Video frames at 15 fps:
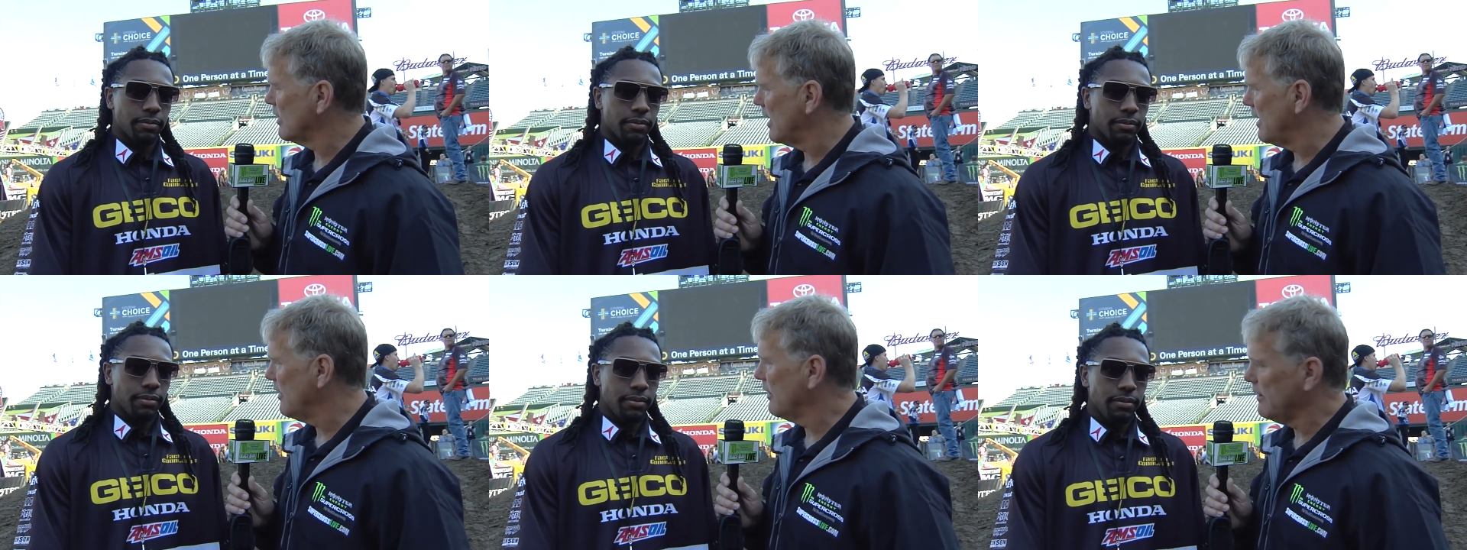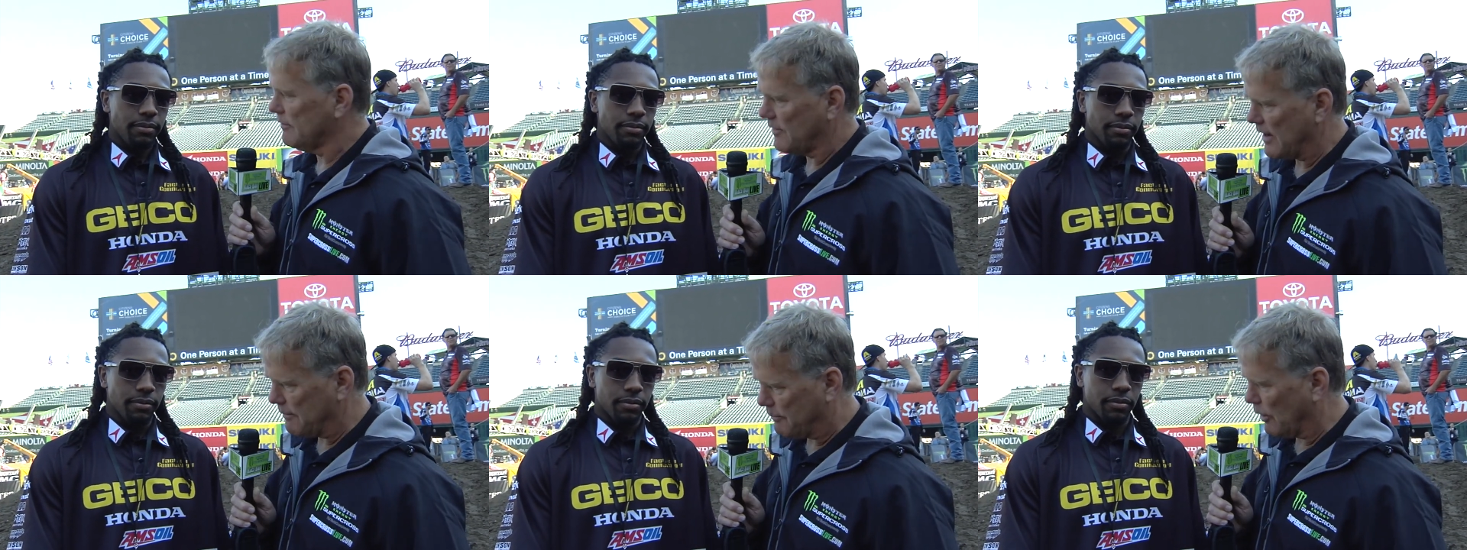Speaker 1: I know you've
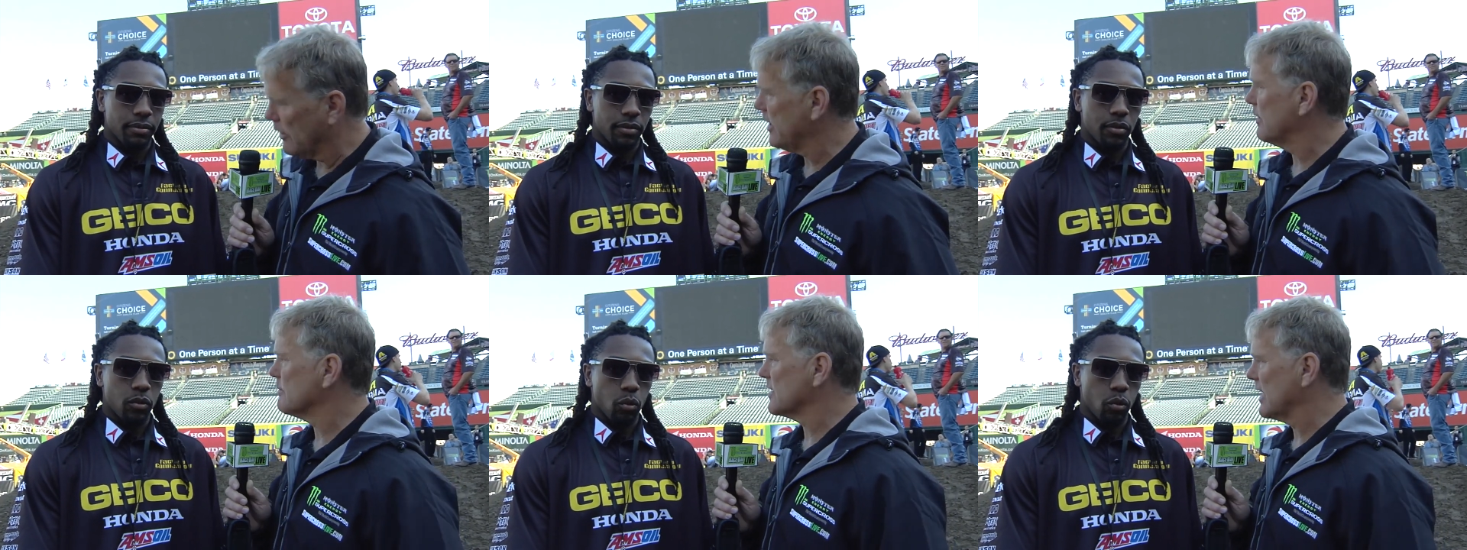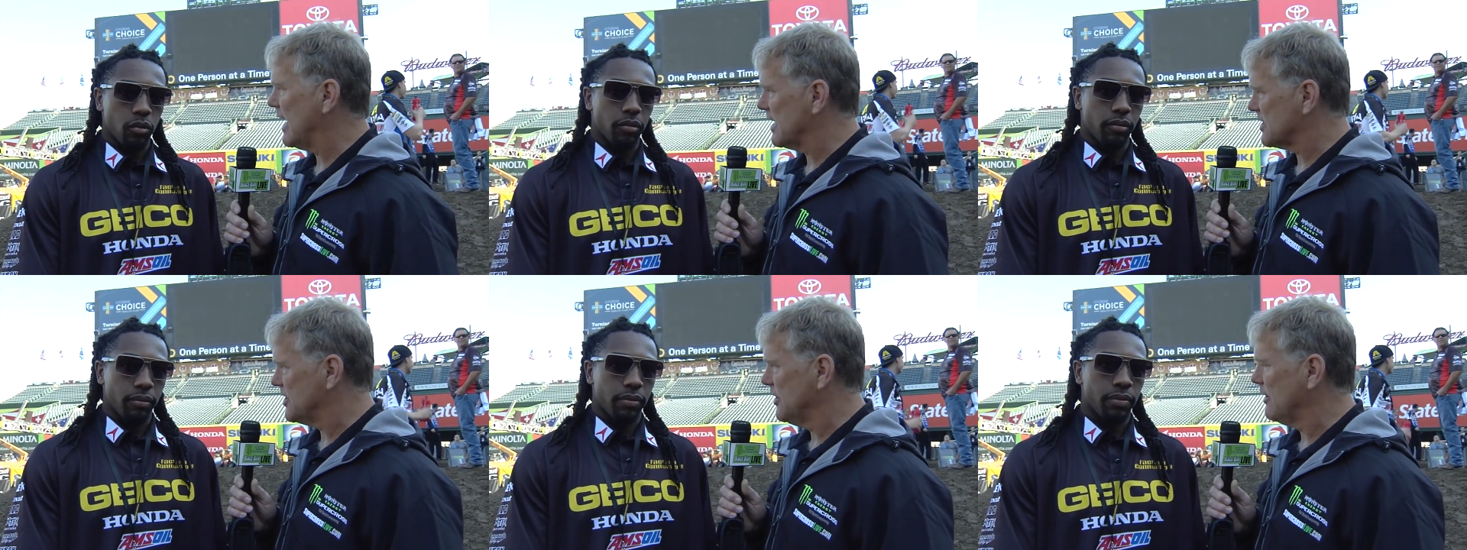had podiums
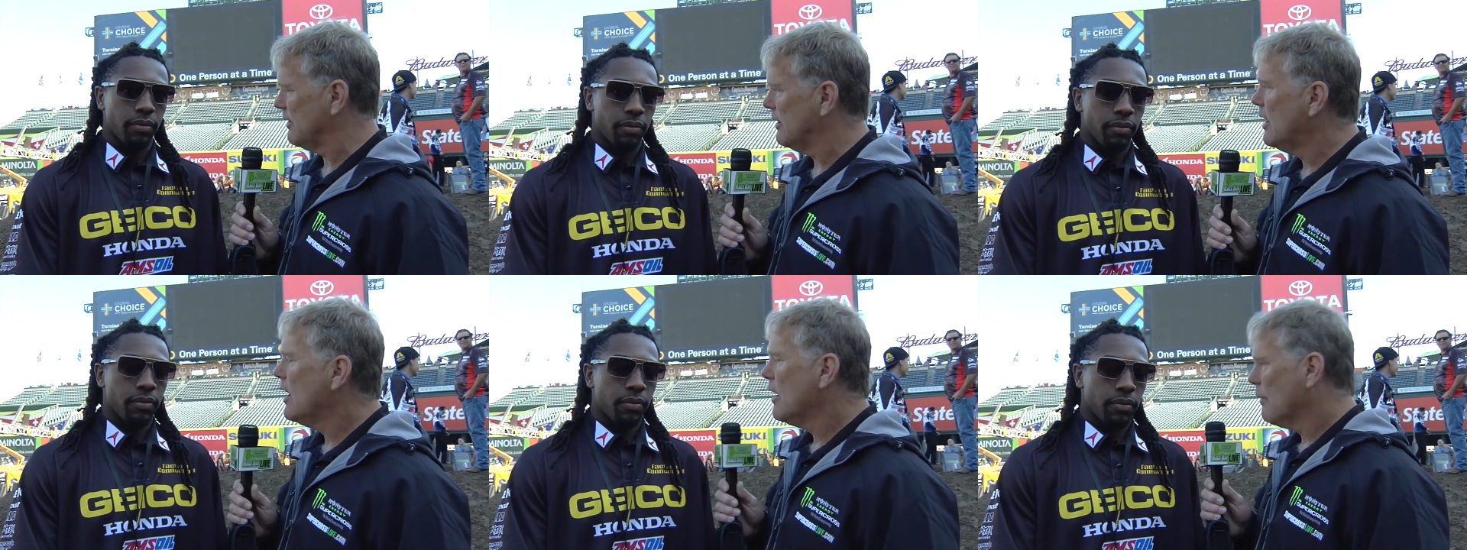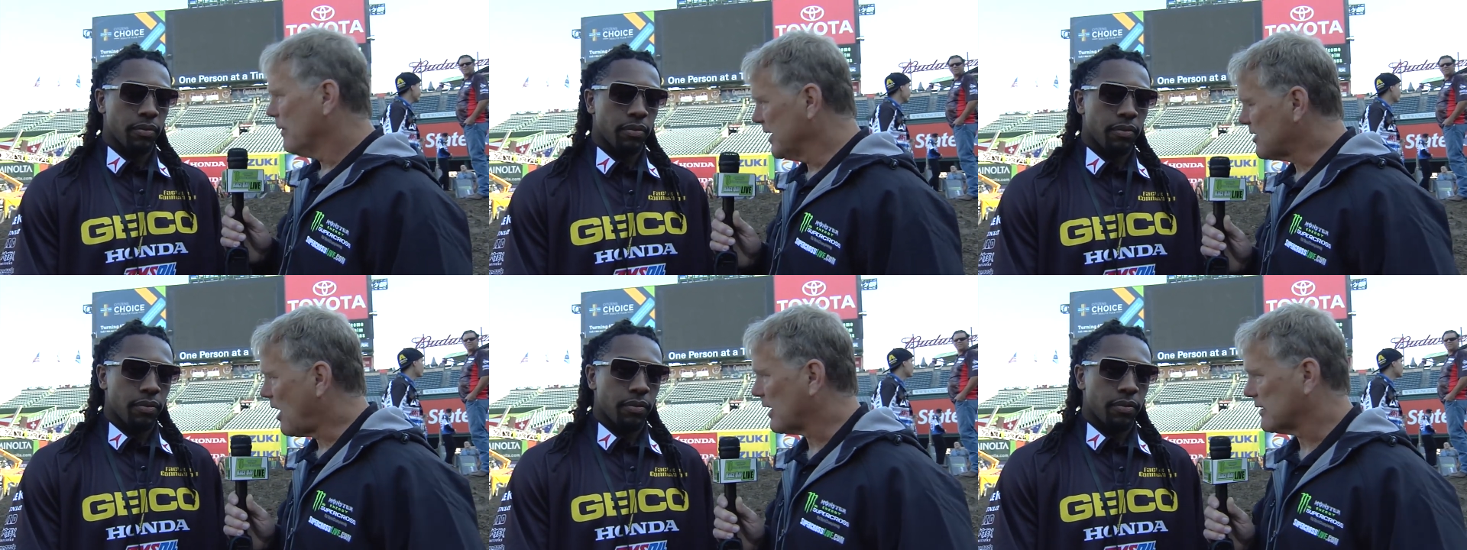last year, and we
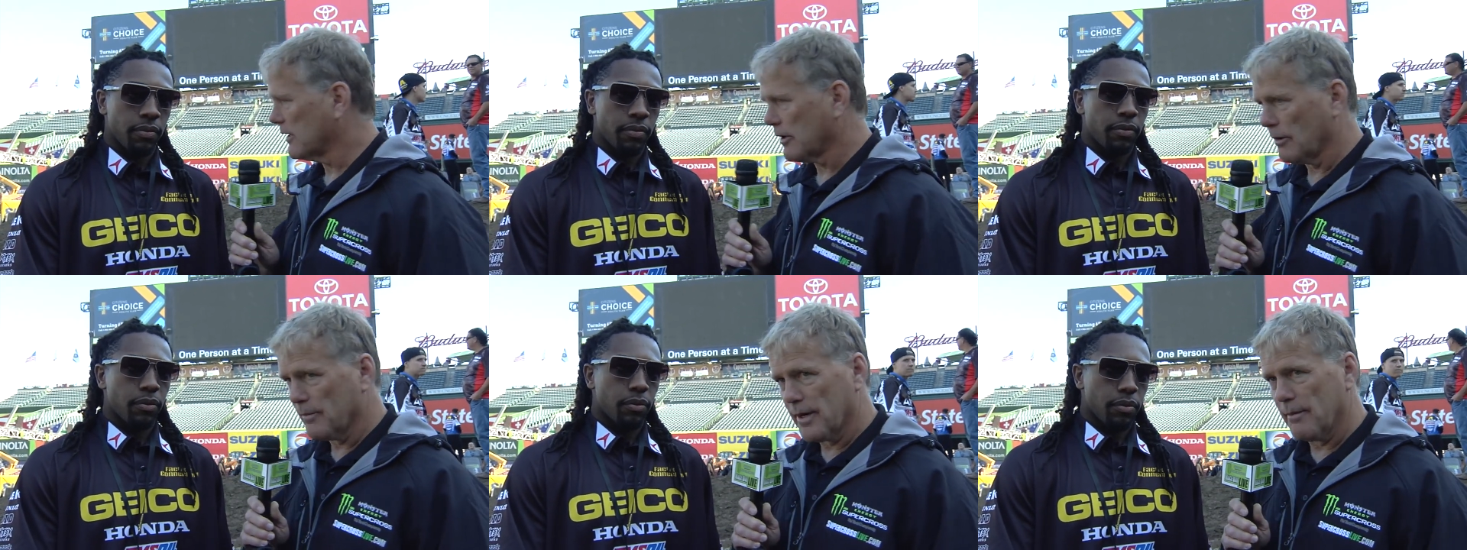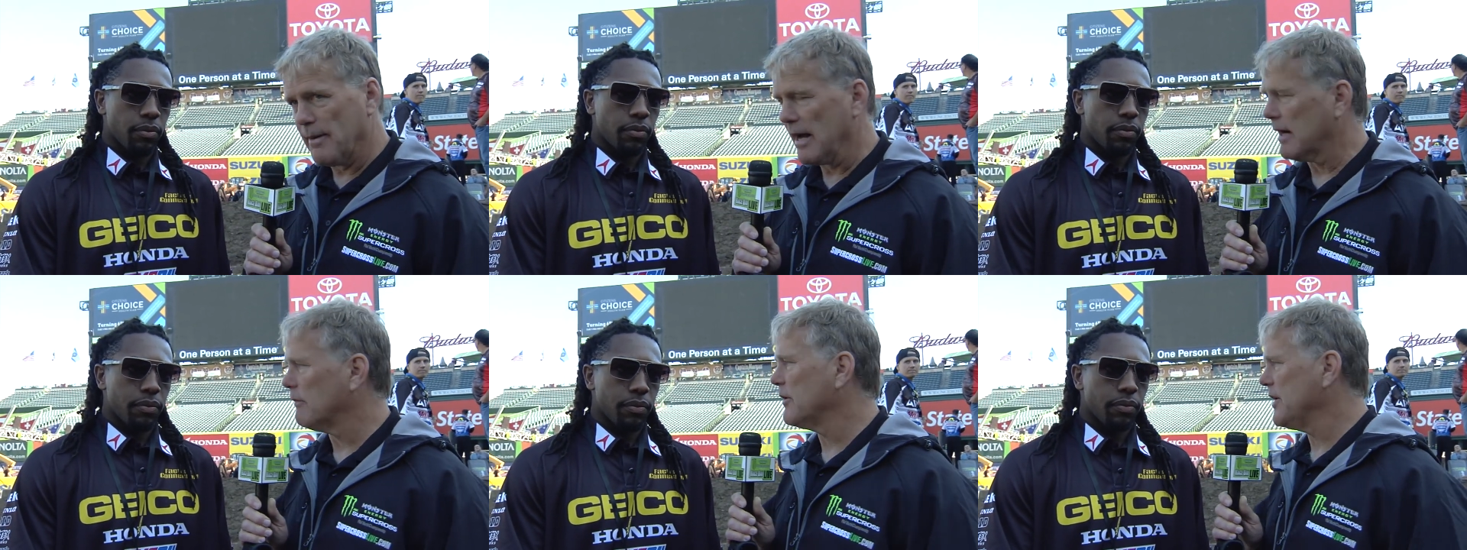talked a little bit
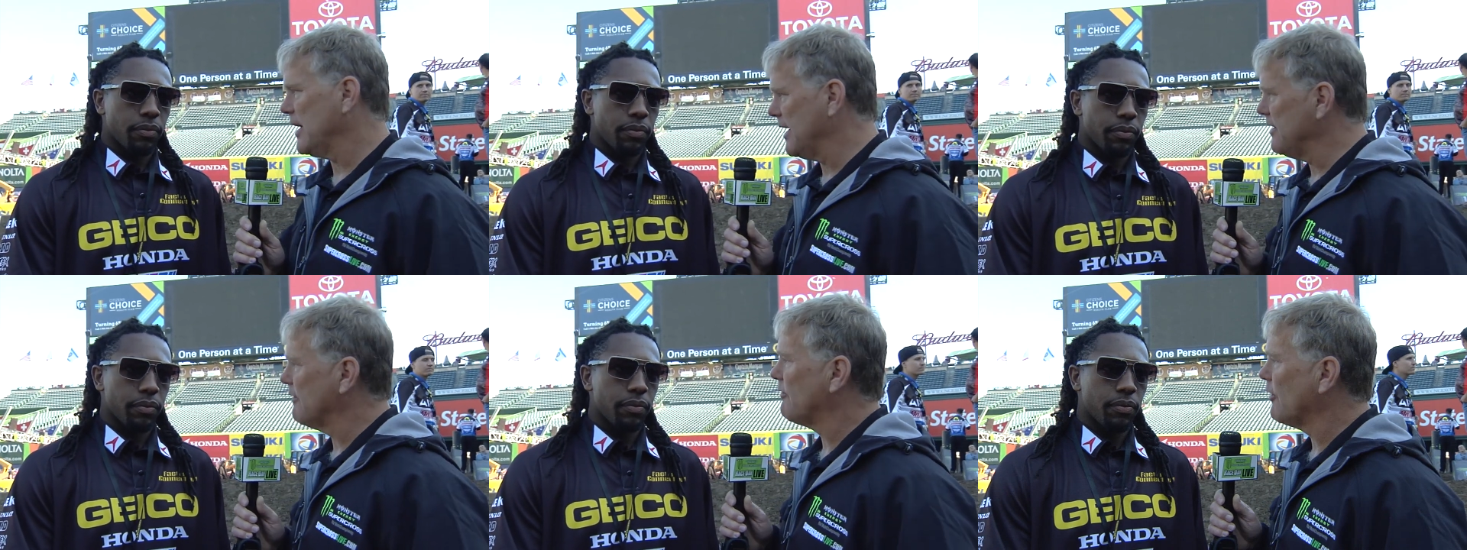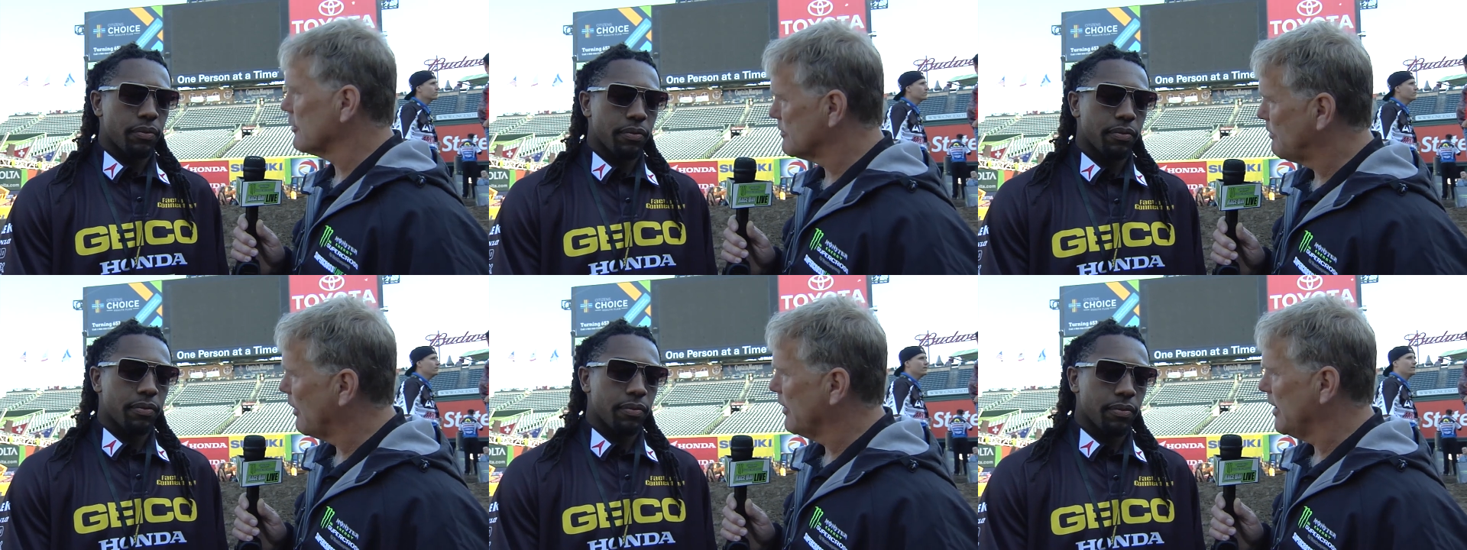about it when you had your
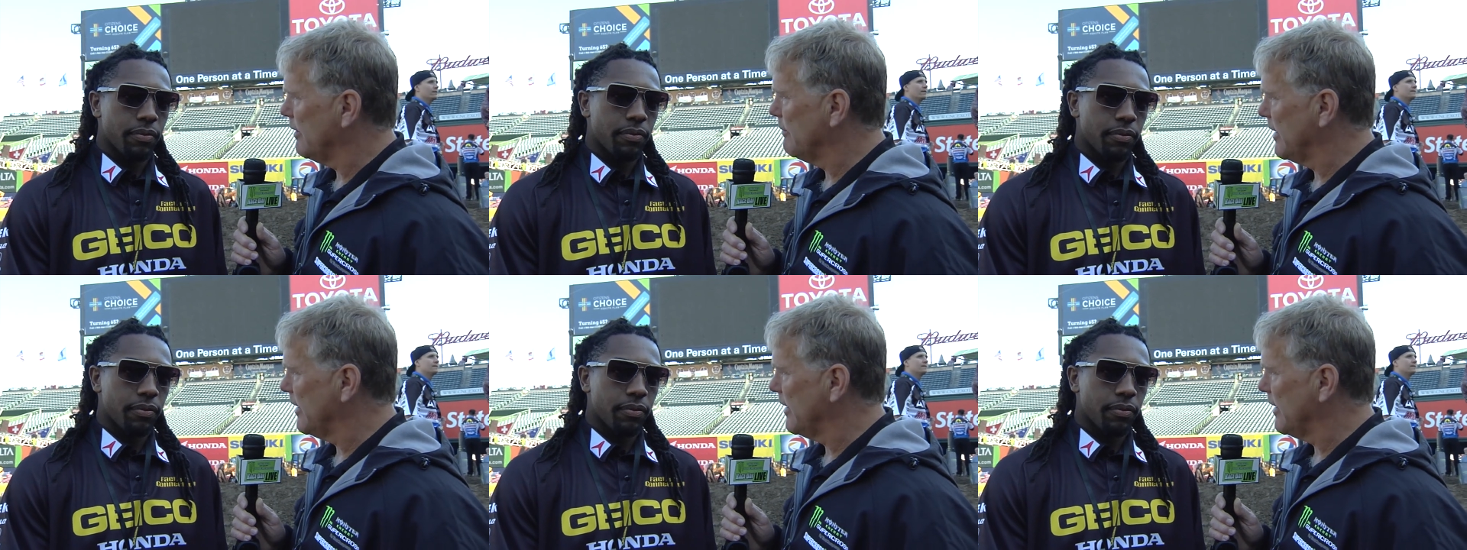first podium,